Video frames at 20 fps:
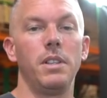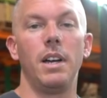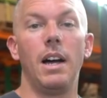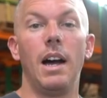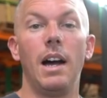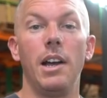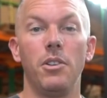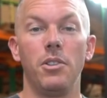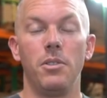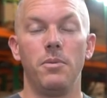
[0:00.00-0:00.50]
the
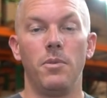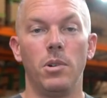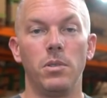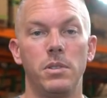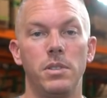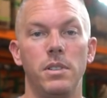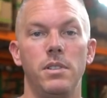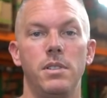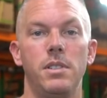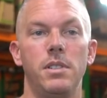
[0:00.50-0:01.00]
higher the
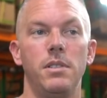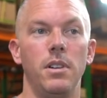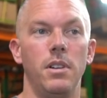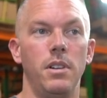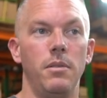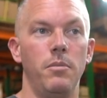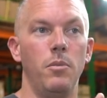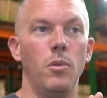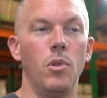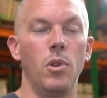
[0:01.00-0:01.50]
voltage,
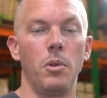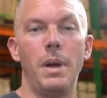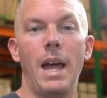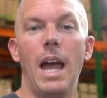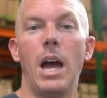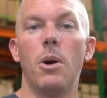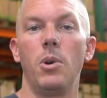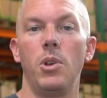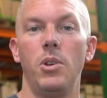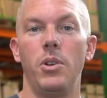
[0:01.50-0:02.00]
the more
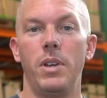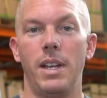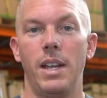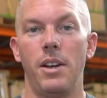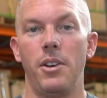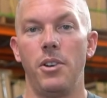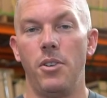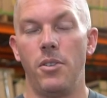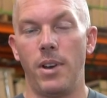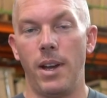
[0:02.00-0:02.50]
power you get
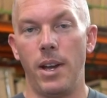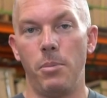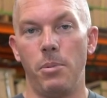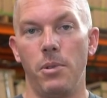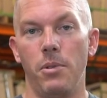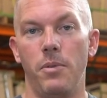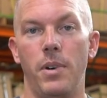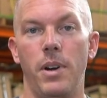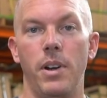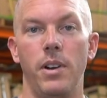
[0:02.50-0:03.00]
out of your
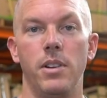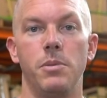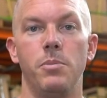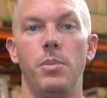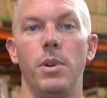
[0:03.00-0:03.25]
amplifiers,